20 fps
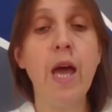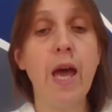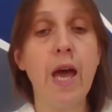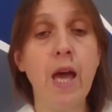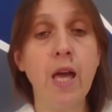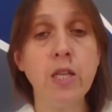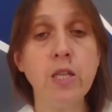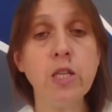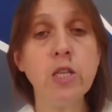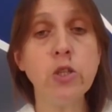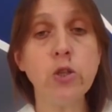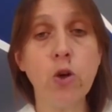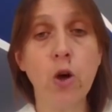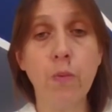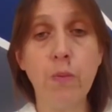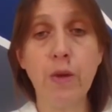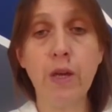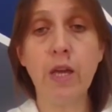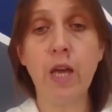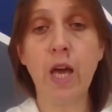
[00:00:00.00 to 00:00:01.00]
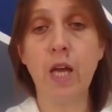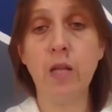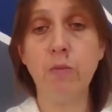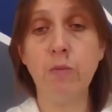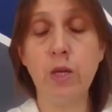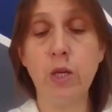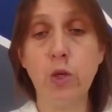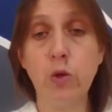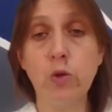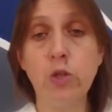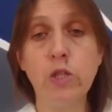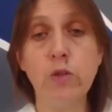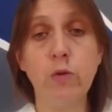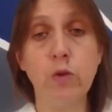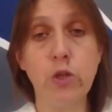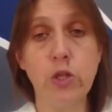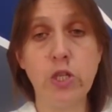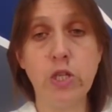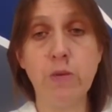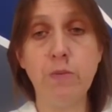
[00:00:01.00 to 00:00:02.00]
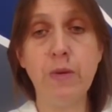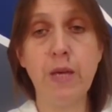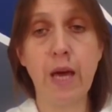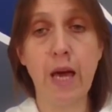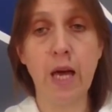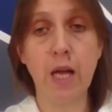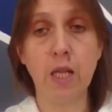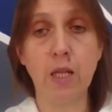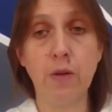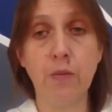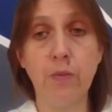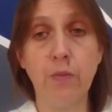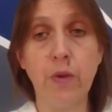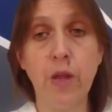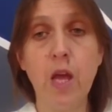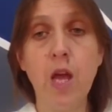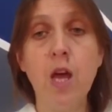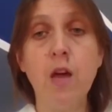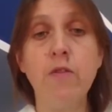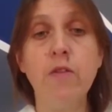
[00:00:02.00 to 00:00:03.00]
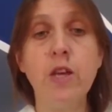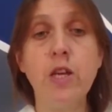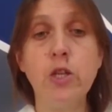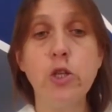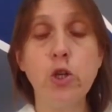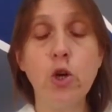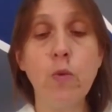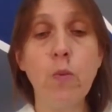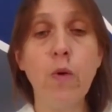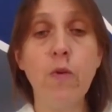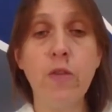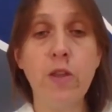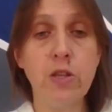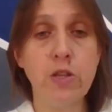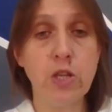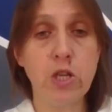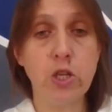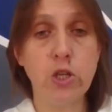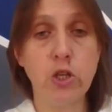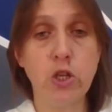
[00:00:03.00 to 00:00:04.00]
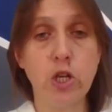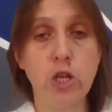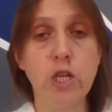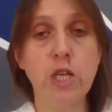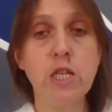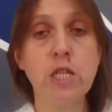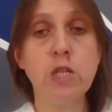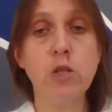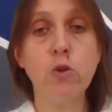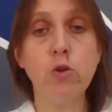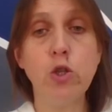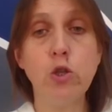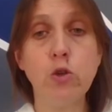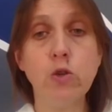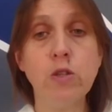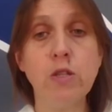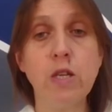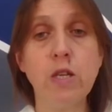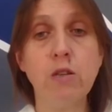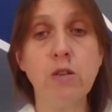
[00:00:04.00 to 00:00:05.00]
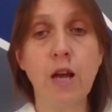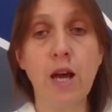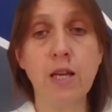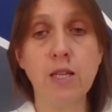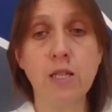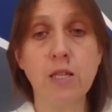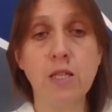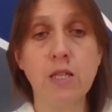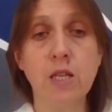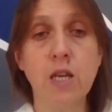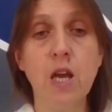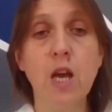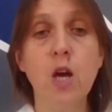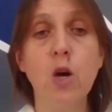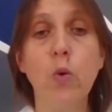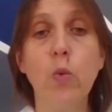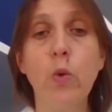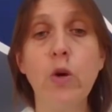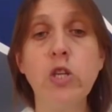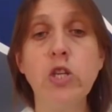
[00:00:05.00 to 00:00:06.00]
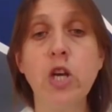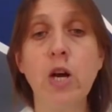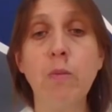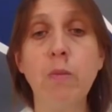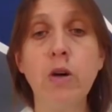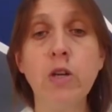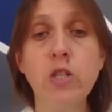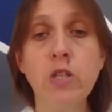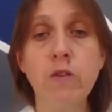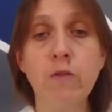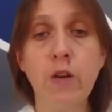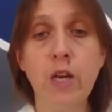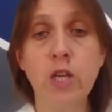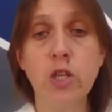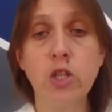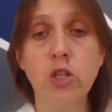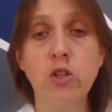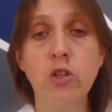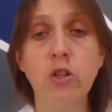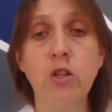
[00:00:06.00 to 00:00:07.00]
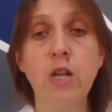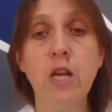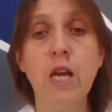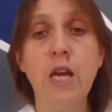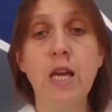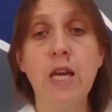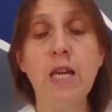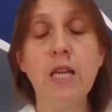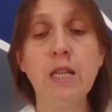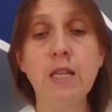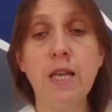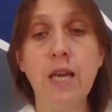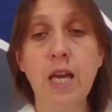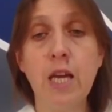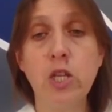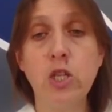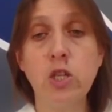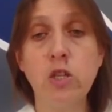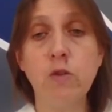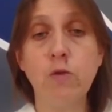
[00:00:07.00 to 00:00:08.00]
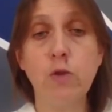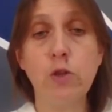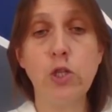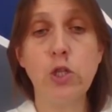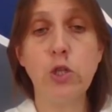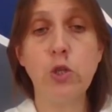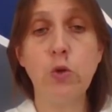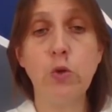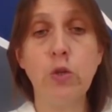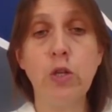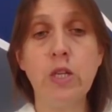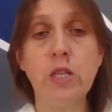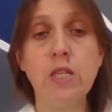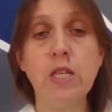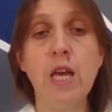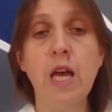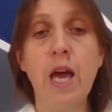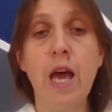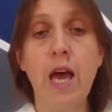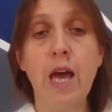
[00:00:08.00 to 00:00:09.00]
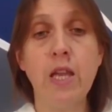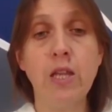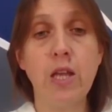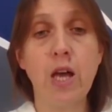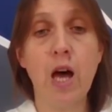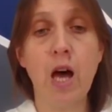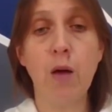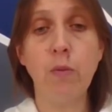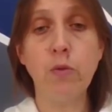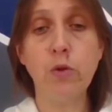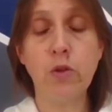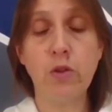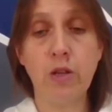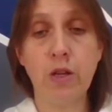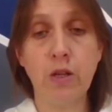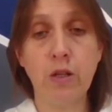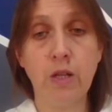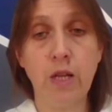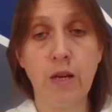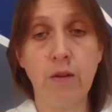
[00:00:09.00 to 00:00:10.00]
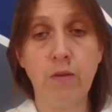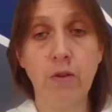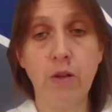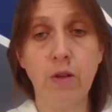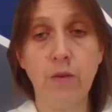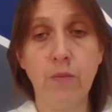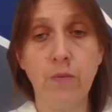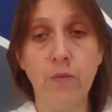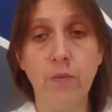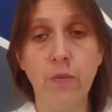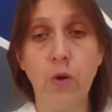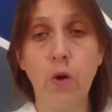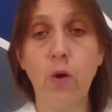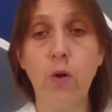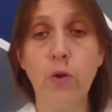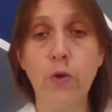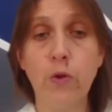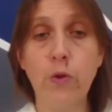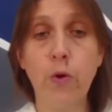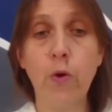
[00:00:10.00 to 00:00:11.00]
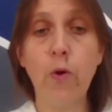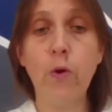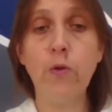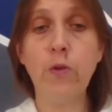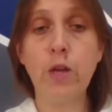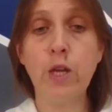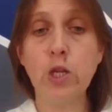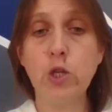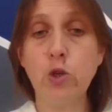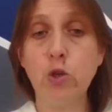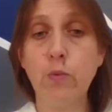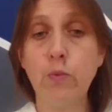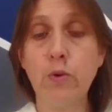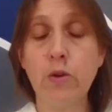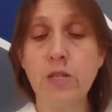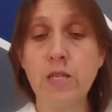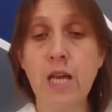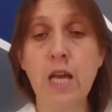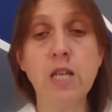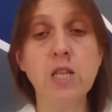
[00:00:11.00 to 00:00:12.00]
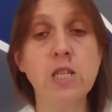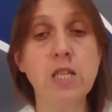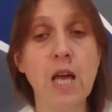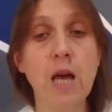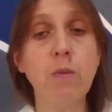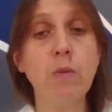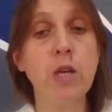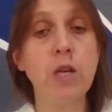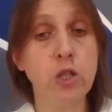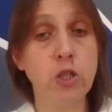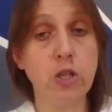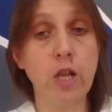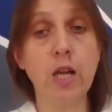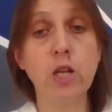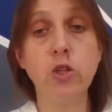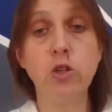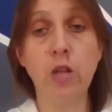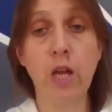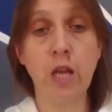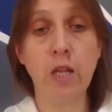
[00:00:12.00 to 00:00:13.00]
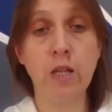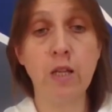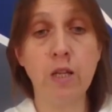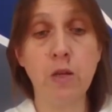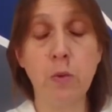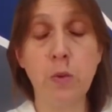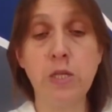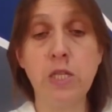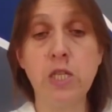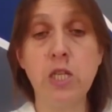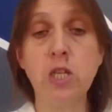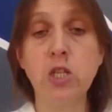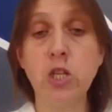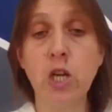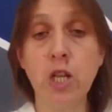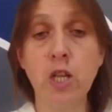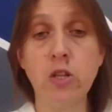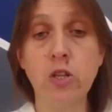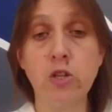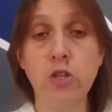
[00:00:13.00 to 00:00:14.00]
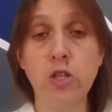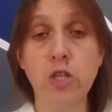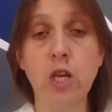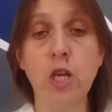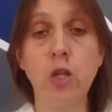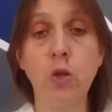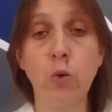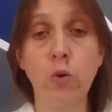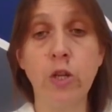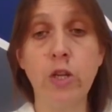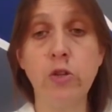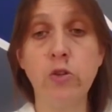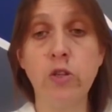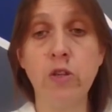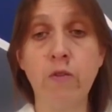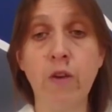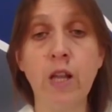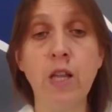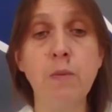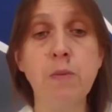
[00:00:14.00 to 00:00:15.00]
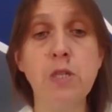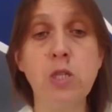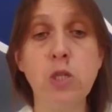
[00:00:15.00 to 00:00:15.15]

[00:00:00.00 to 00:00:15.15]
Any topic can be used for TBL. The job of the teacher is to choose the tasks which are motivational, engaging for students, and up to their level, although they should present some intellectual and linguistic challenges in order to develop